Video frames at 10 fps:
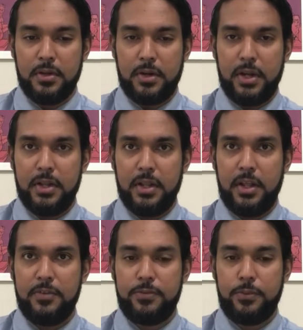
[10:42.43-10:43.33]
right?
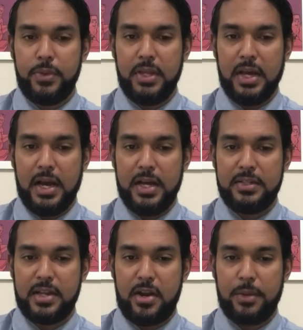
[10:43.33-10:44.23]
If we
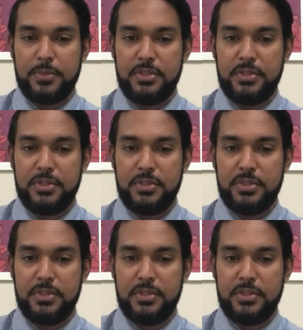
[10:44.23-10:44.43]
add direct